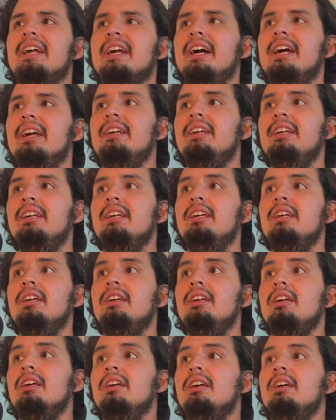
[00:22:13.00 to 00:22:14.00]
He kind of went
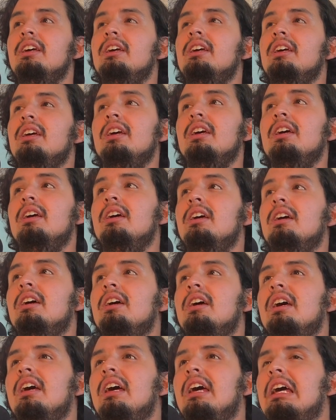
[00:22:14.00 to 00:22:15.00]
kind of shady though.
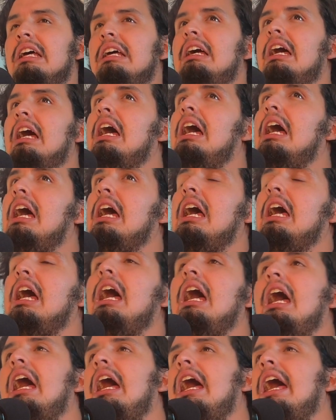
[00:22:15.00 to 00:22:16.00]
I think that's why they
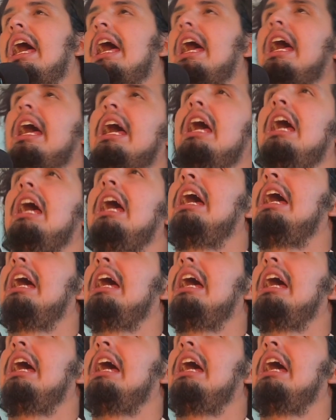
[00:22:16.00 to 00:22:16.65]
killed him, right?